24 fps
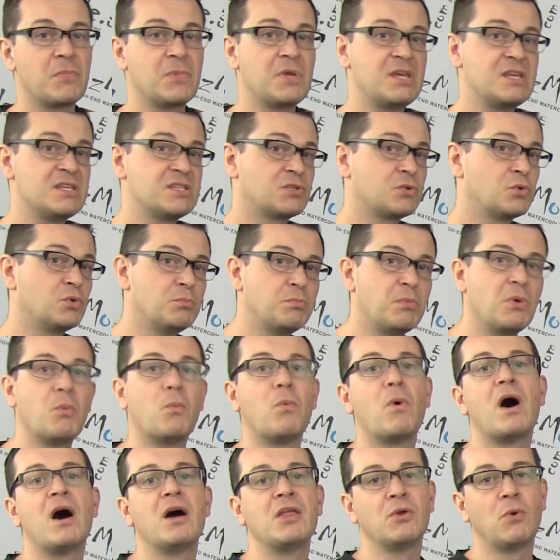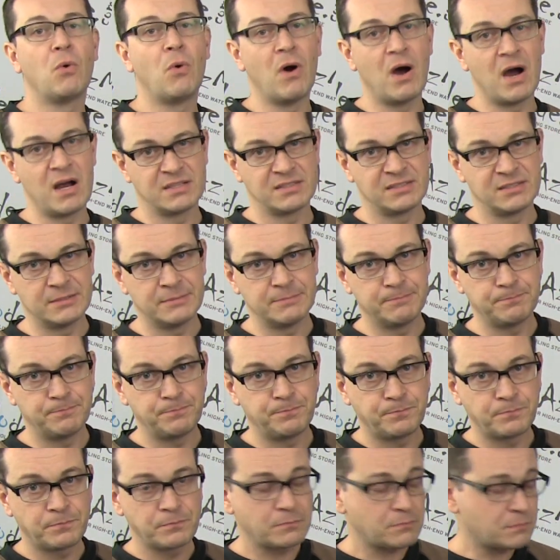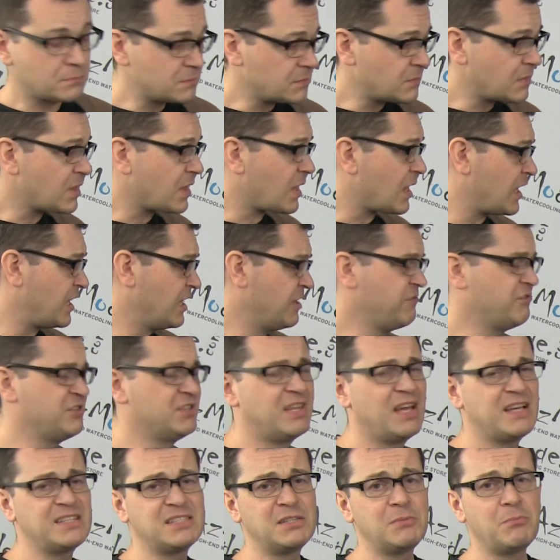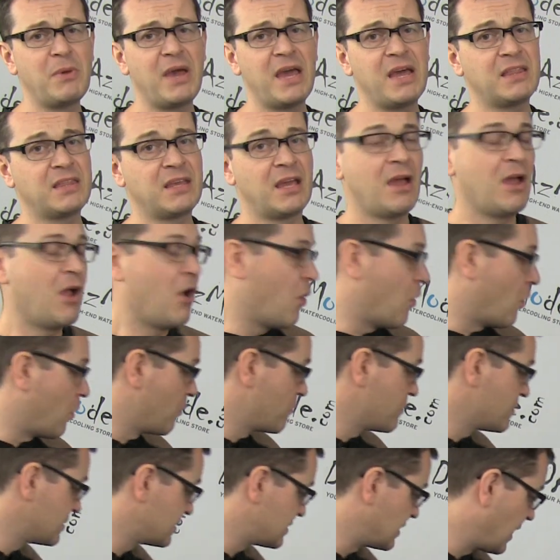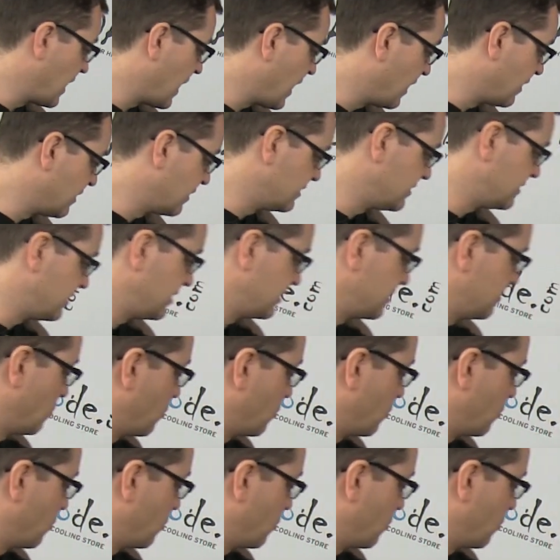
it could be one or other. If it doesn't matter, obviously LED is